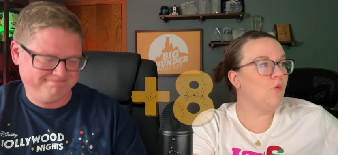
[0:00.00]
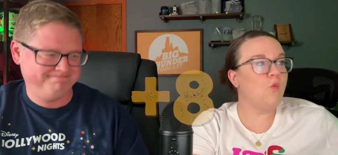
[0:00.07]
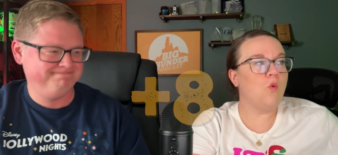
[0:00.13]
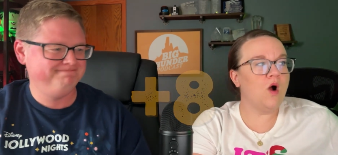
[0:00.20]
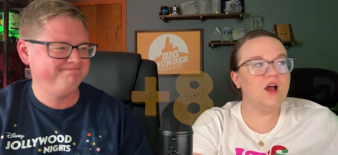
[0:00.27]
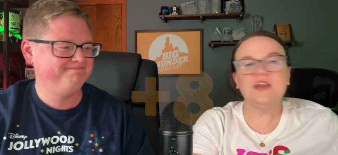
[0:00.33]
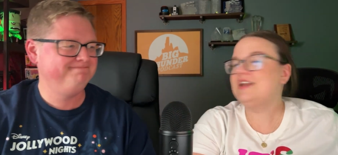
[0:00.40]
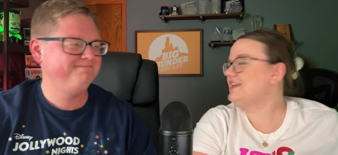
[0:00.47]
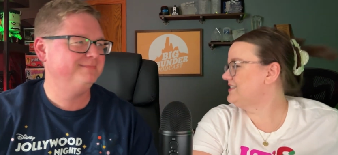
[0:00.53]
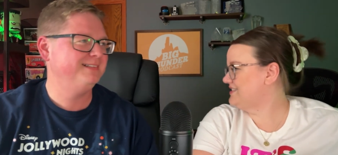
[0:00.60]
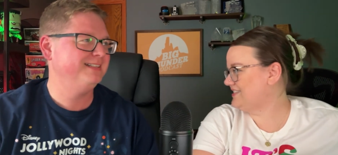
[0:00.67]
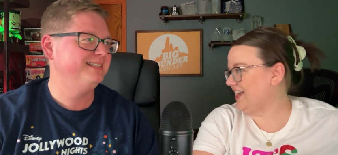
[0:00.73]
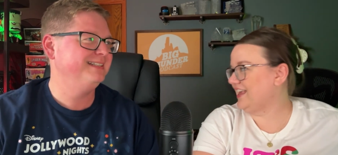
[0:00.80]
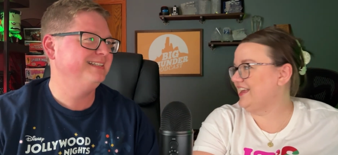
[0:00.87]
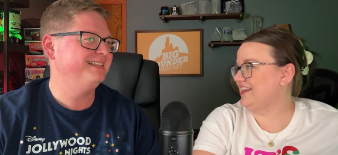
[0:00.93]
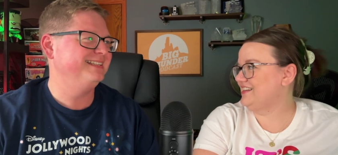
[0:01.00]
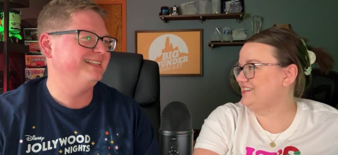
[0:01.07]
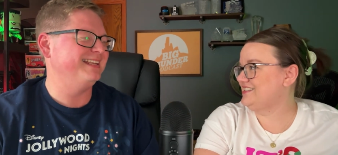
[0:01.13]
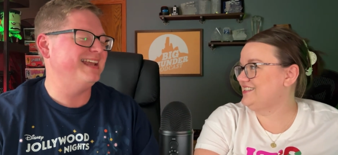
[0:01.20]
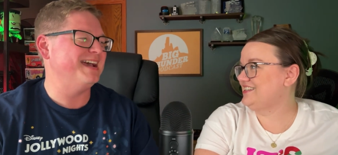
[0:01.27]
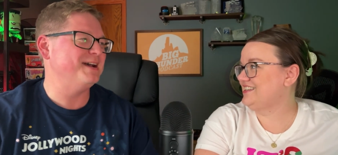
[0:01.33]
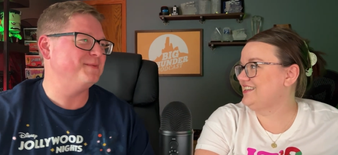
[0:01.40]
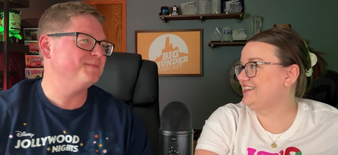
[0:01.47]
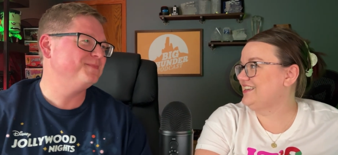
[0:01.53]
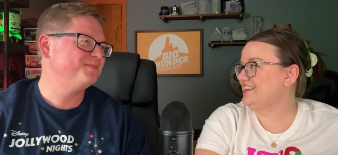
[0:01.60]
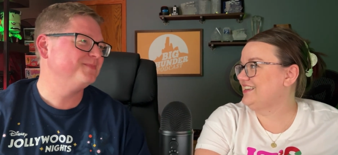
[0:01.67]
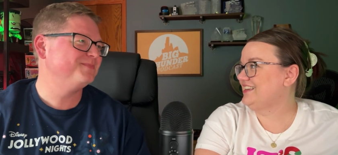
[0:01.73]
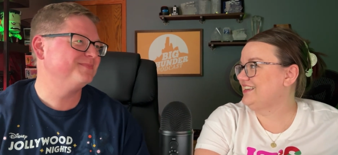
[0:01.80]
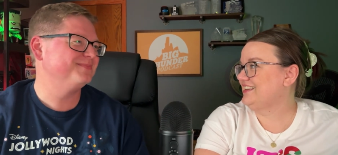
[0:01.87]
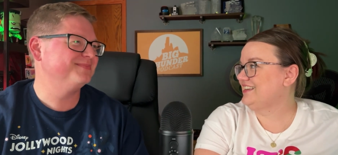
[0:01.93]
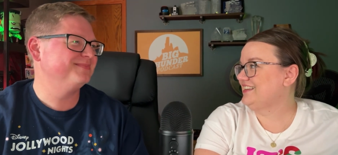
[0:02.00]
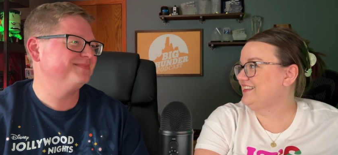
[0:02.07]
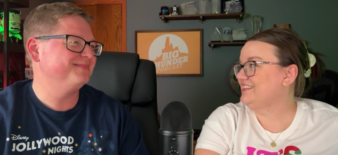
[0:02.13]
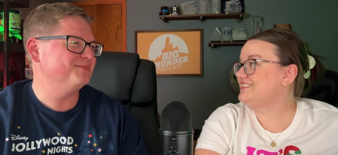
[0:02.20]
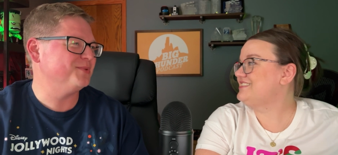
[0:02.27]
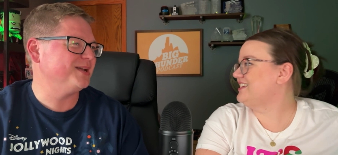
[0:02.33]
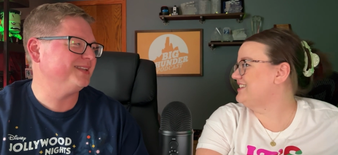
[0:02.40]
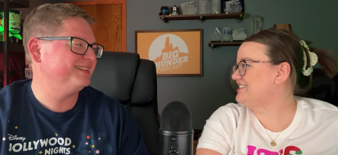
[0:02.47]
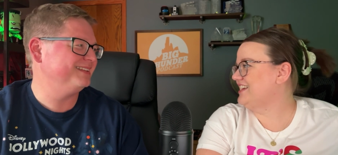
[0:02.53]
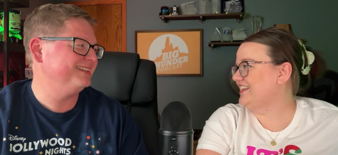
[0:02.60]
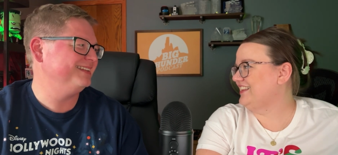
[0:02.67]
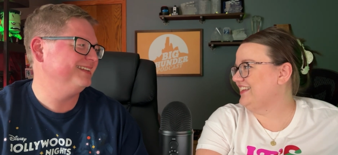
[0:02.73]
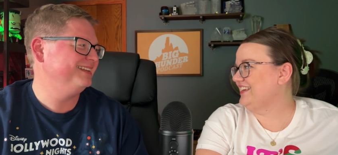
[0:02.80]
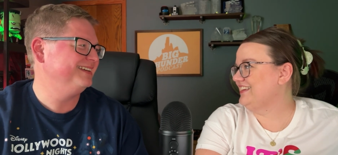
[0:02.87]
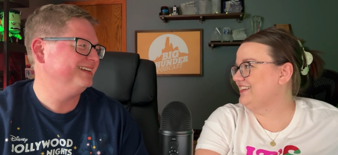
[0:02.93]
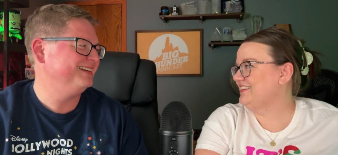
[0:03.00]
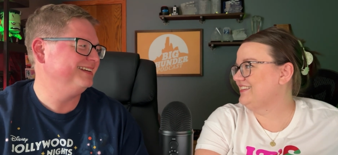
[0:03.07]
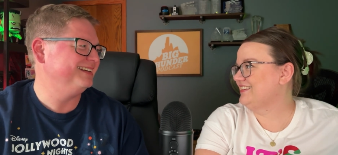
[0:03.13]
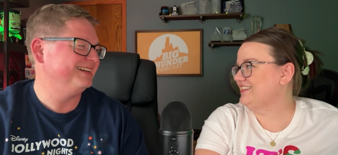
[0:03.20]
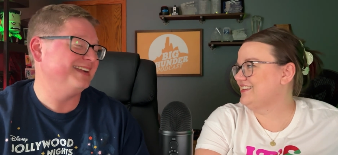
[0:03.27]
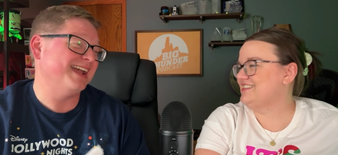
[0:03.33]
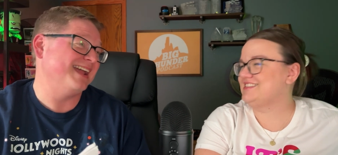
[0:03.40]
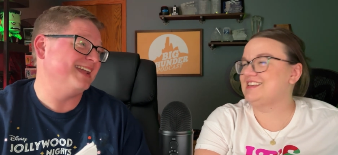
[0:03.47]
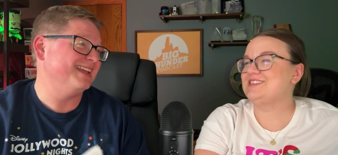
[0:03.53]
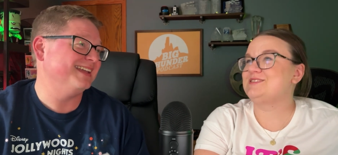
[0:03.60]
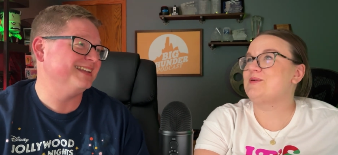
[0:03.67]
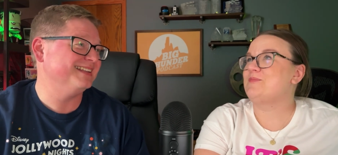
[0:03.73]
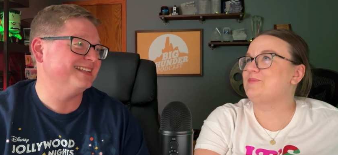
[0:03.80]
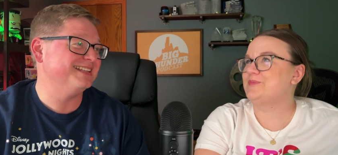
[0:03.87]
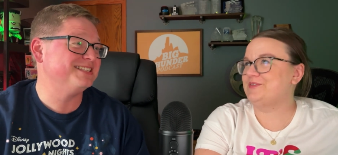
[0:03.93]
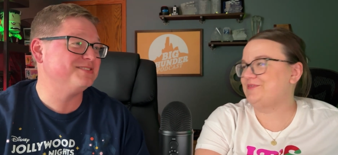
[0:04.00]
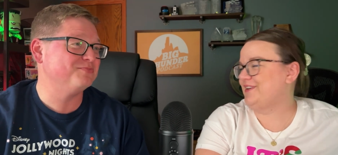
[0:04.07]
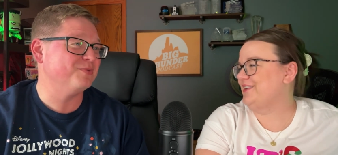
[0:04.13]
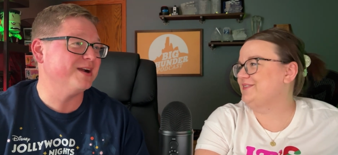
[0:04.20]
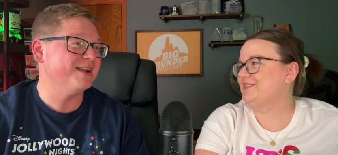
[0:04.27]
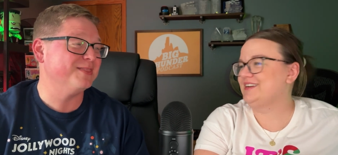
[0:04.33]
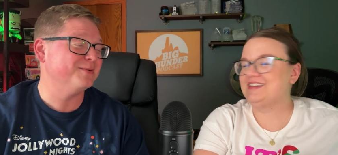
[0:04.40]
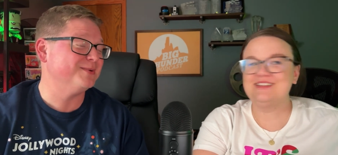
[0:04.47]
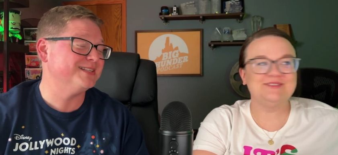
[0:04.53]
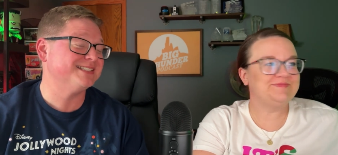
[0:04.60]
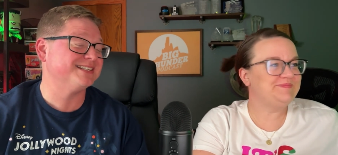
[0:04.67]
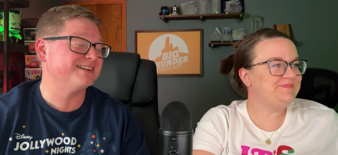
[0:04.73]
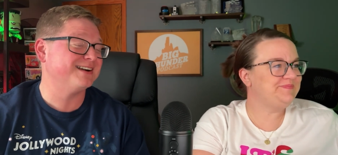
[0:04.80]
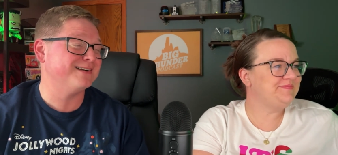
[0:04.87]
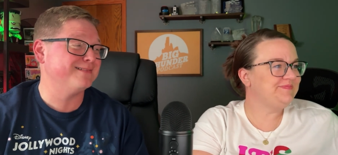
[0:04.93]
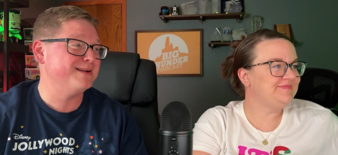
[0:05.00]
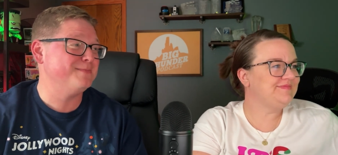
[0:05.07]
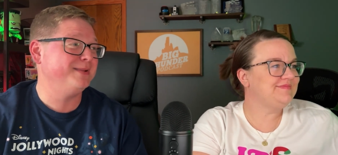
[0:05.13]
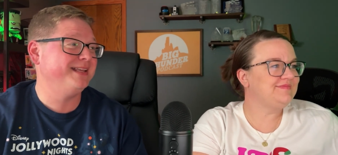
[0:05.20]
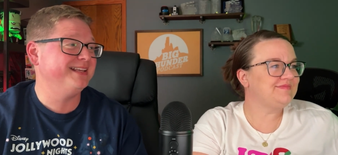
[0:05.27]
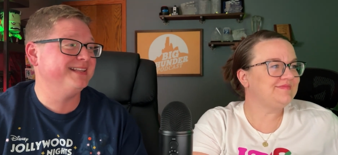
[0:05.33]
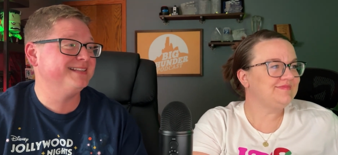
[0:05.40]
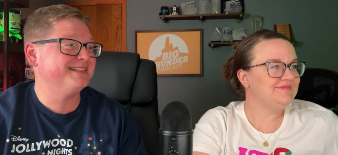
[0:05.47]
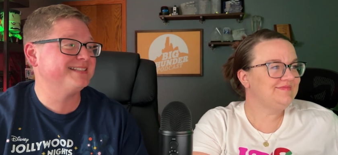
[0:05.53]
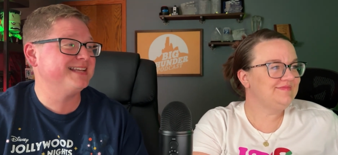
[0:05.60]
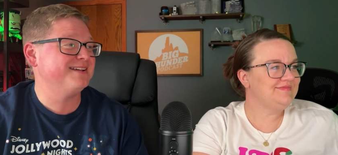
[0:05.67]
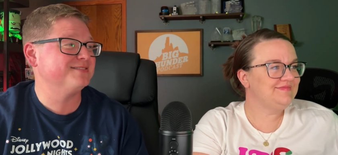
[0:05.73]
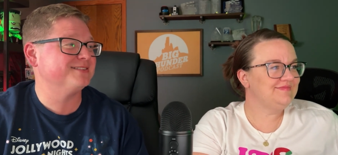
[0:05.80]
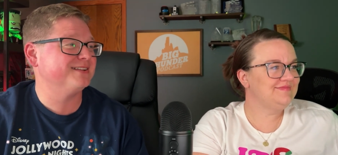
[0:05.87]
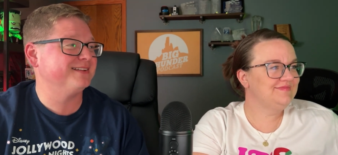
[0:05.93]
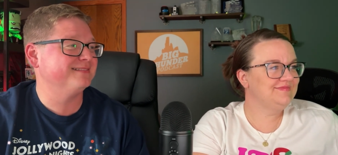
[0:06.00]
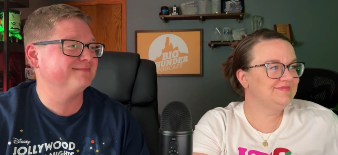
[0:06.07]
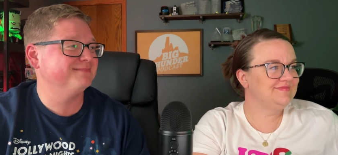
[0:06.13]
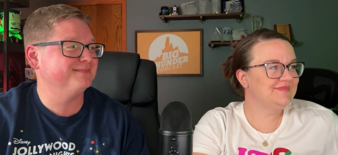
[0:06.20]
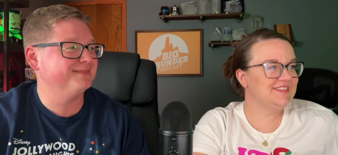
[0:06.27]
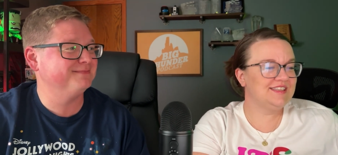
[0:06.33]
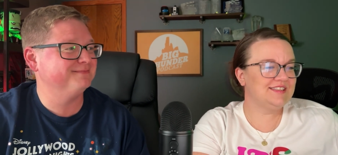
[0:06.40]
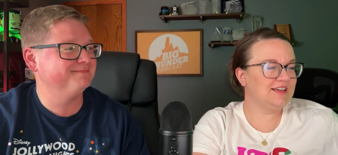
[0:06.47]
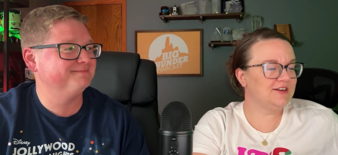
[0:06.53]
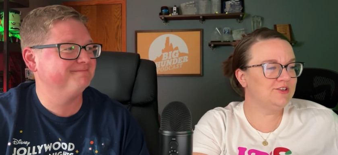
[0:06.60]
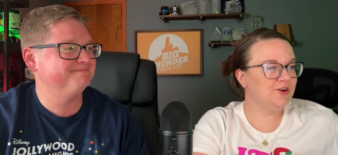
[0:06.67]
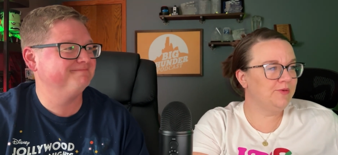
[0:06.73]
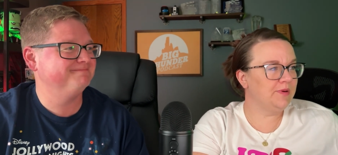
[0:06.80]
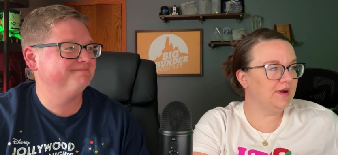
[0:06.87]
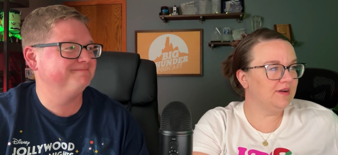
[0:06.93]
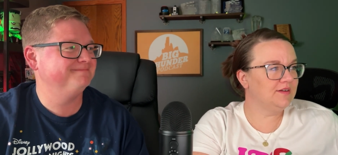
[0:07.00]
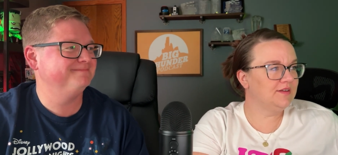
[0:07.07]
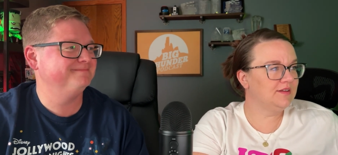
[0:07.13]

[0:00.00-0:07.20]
Speaker 1: One second.
Speaker 2: Yeah.
Speaker 1: Is well, that telling? Because yeah. that's
Speaker 2: my It's favorite. one of the ones that are on repeat in this house.
Speaker 1: Since October.